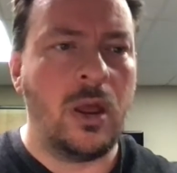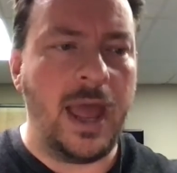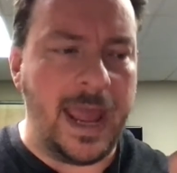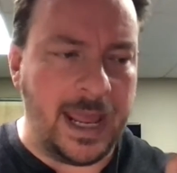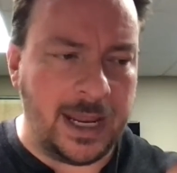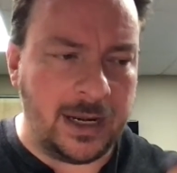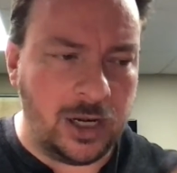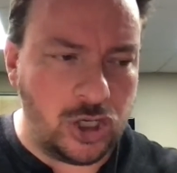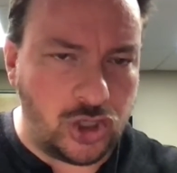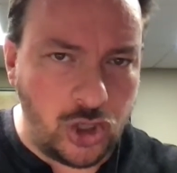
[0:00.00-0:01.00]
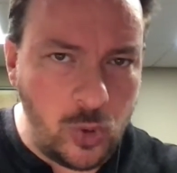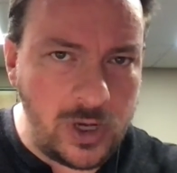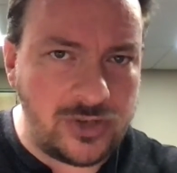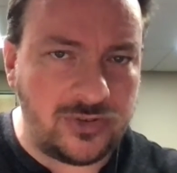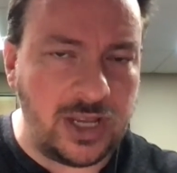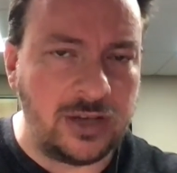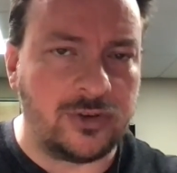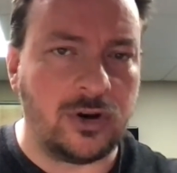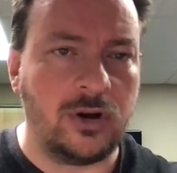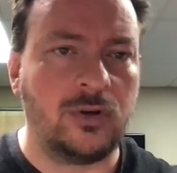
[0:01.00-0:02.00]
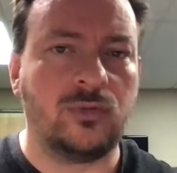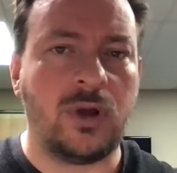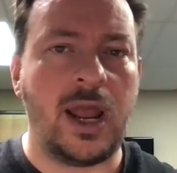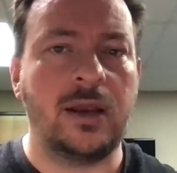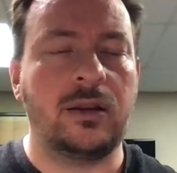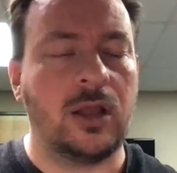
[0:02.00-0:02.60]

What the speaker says: and Jewish-centered, right?